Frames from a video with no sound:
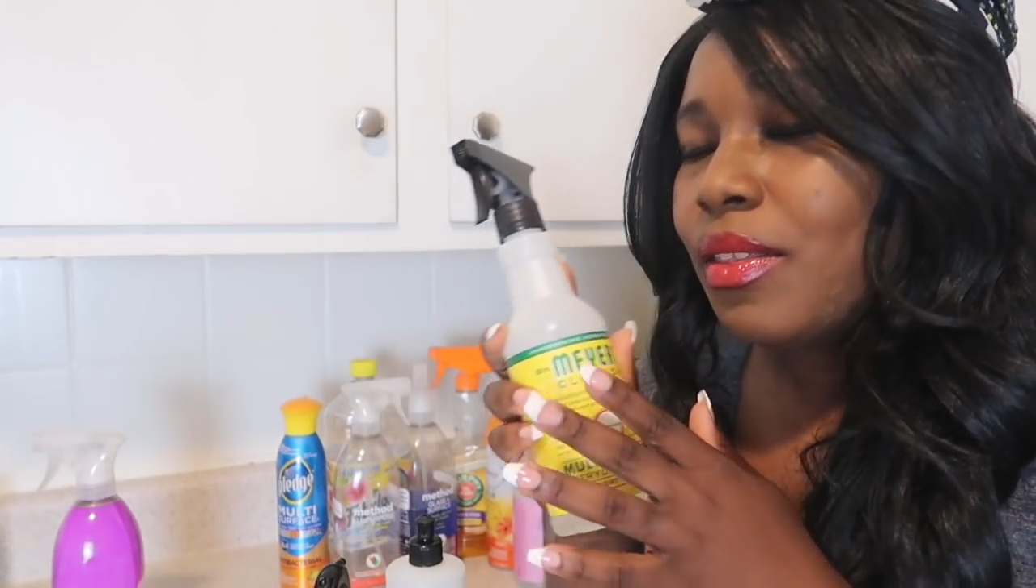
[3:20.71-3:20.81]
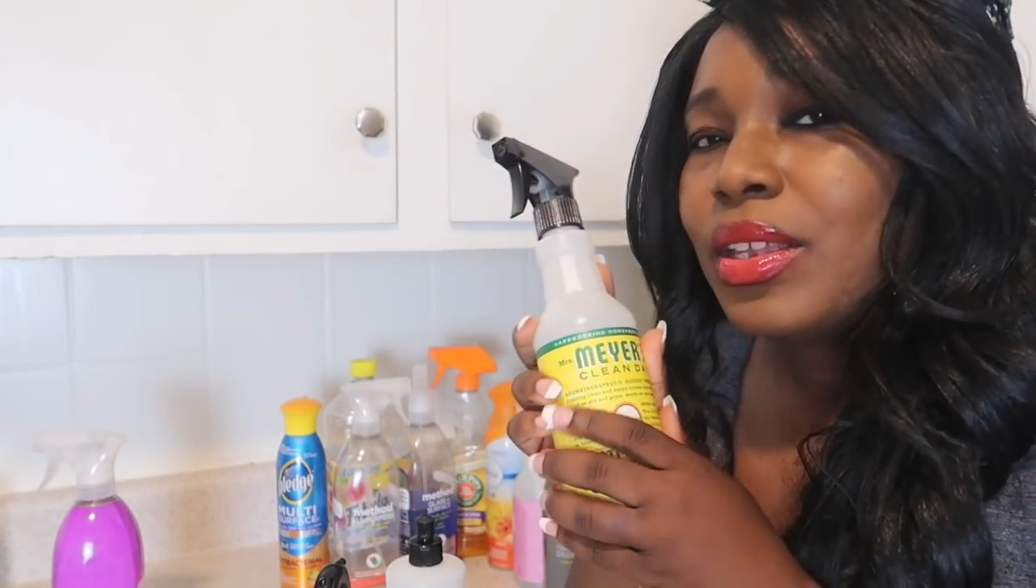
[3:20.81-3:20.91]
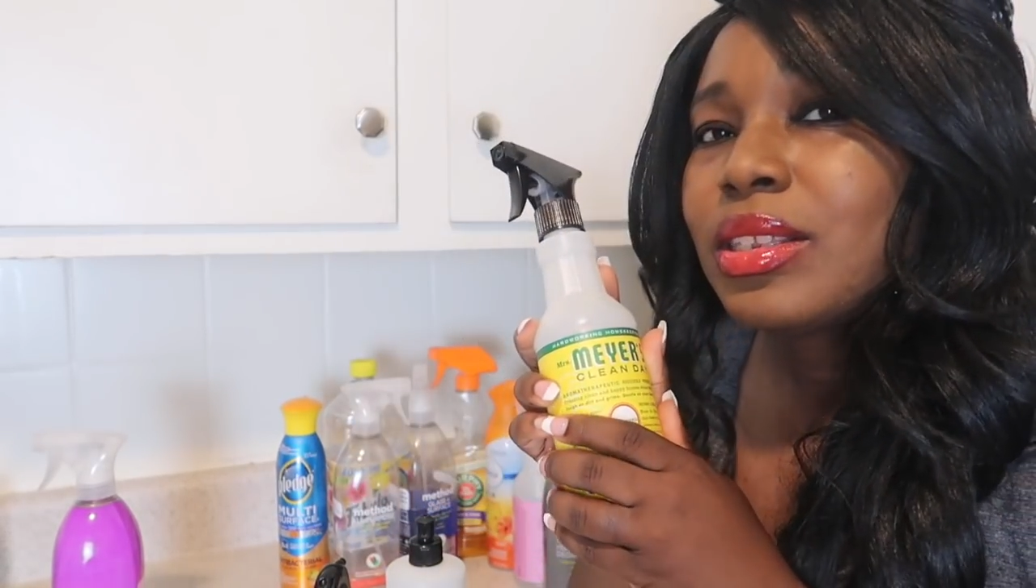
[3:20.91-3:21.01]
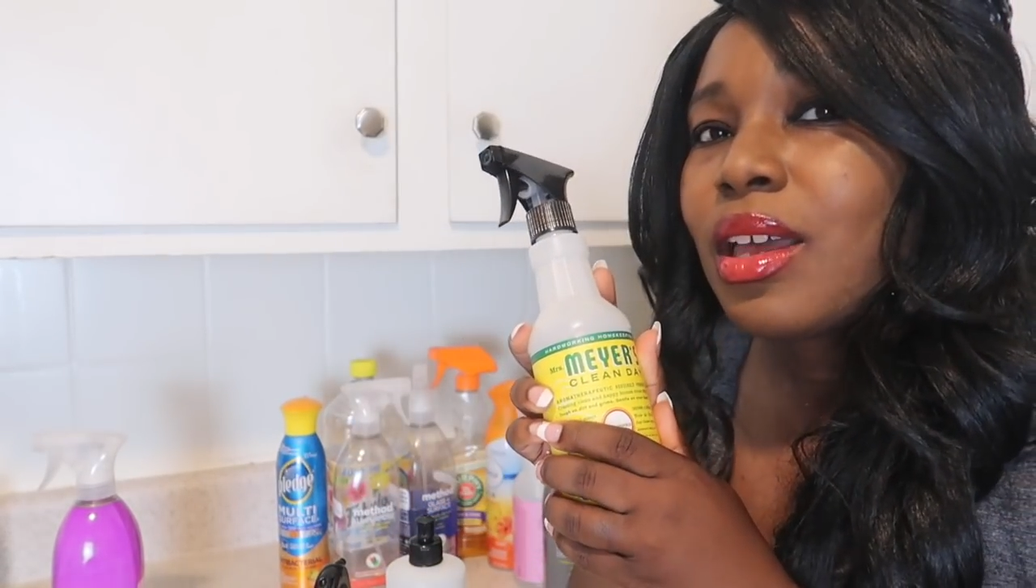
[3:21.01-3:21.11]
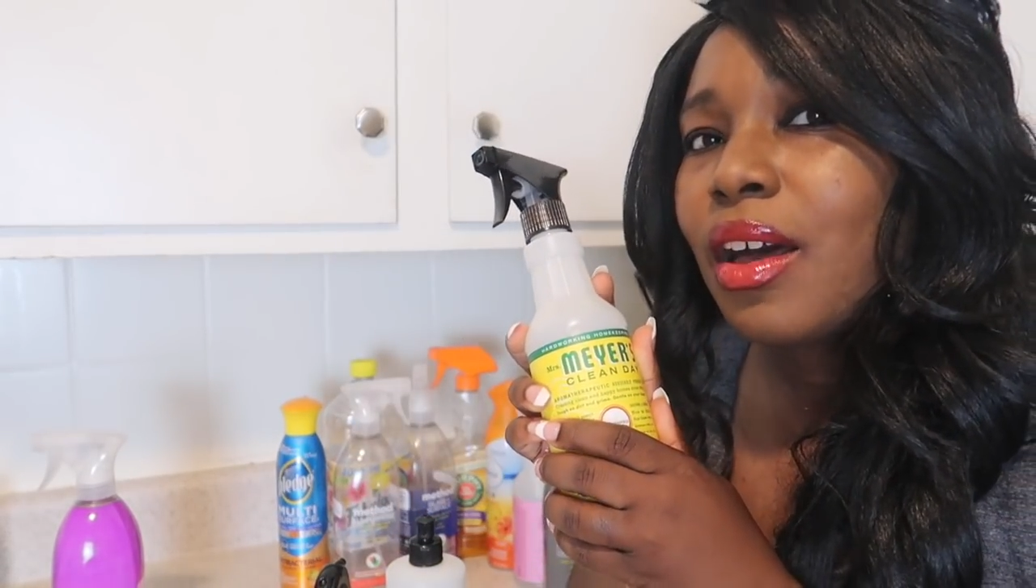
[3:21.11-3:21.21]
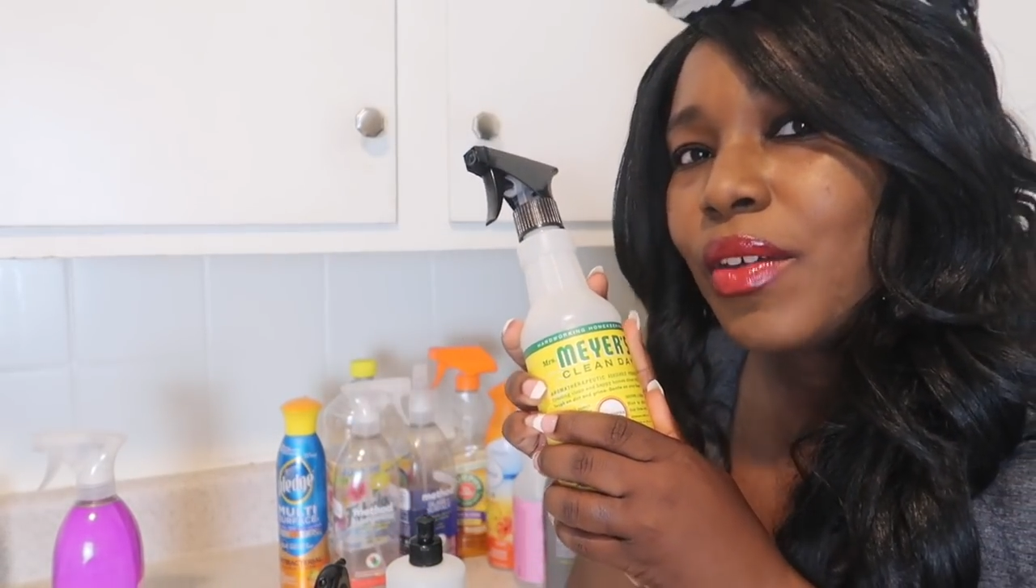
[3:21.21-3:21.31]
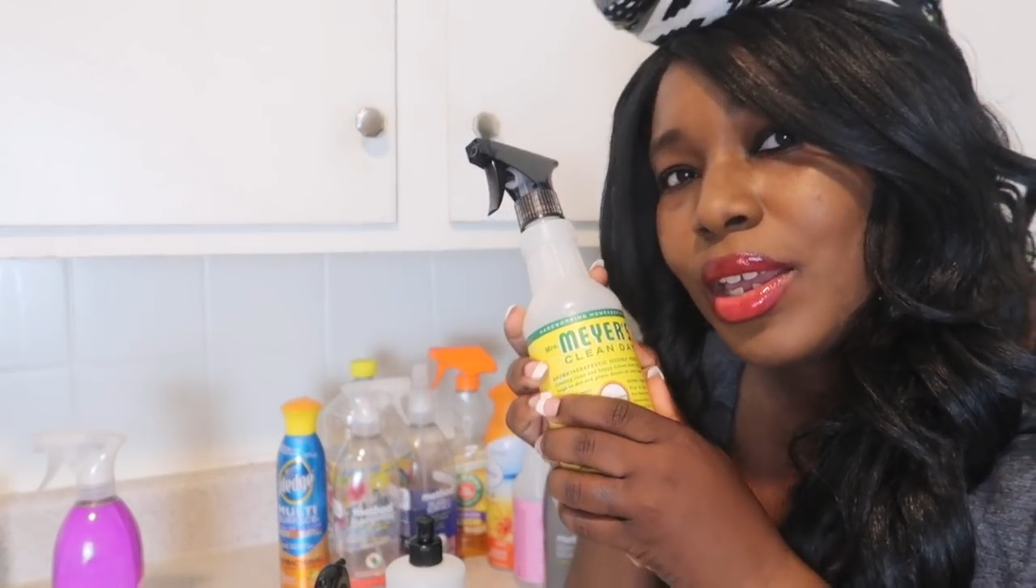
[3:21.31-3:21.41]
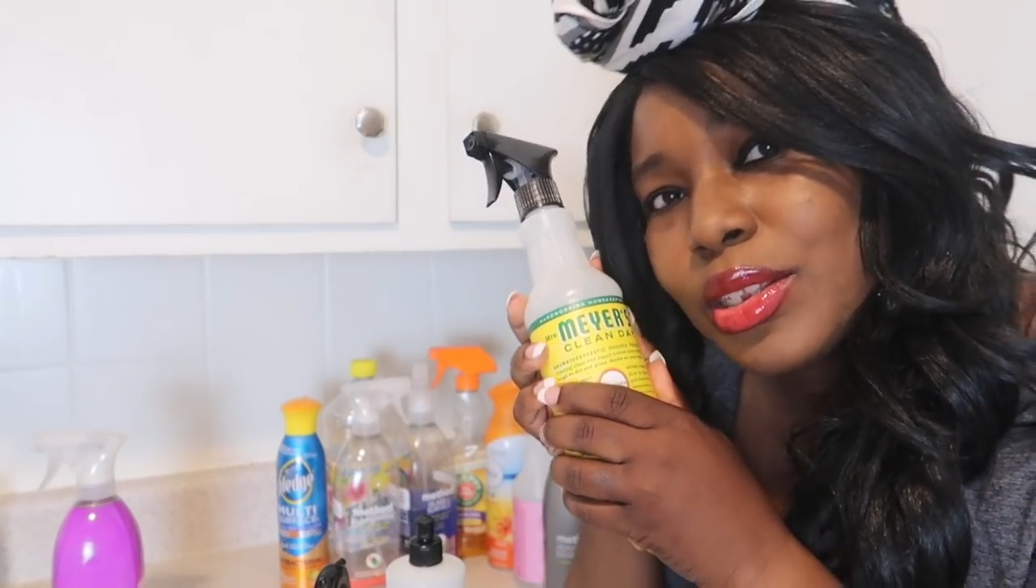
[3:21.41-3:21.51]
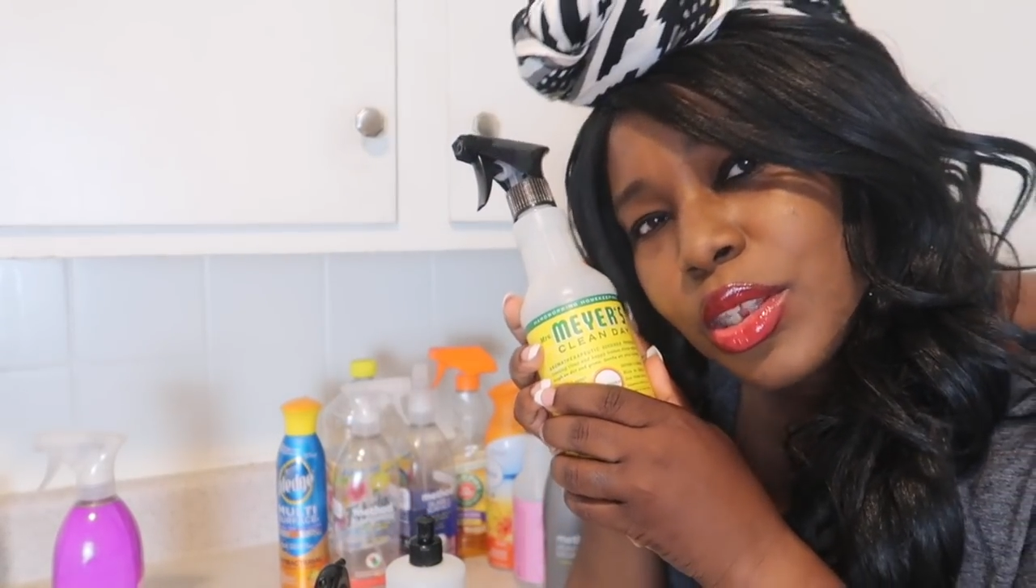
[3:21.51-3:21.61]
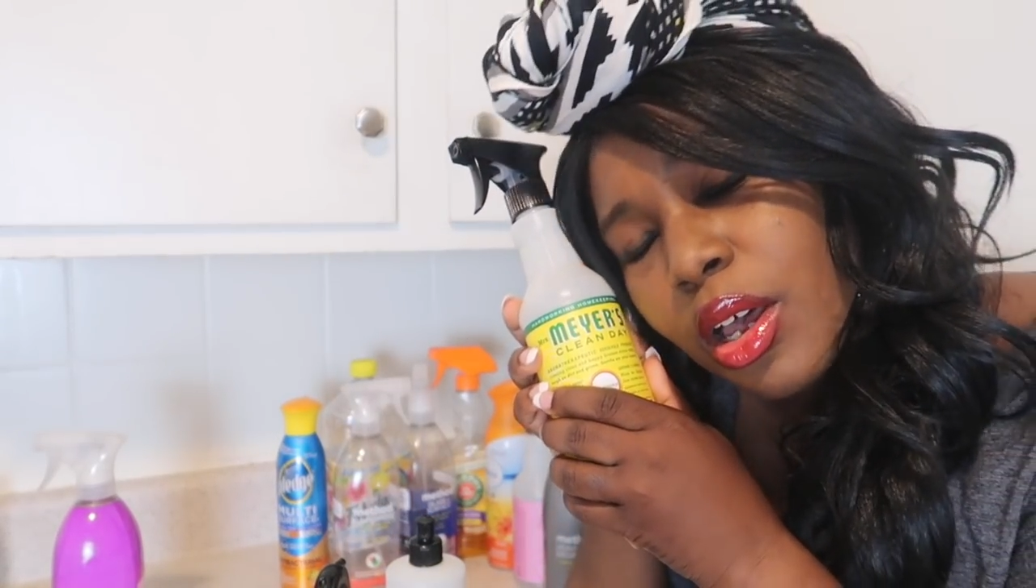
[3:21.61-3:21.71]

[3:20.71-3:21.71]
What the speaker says: this stuff is